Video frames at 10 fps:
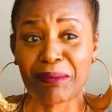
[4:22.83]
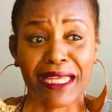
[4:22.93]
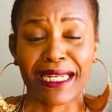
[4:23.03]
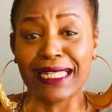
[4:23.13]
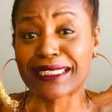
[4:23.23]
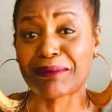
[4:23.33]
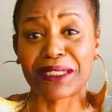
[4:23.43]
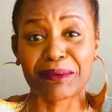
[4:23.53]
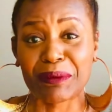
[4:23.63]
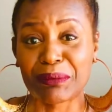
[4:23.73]
manner that some of
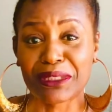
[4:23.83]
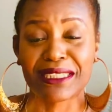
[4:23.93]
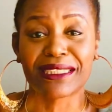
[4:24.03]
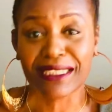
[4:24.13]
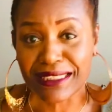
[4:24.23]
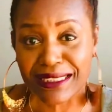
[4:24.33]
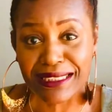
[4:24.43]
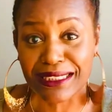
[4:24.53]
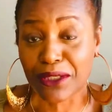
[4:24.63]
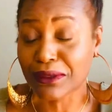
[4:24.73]
these people are conducting
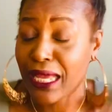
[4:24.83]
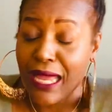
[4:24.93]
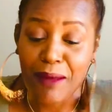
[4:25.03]
themselves.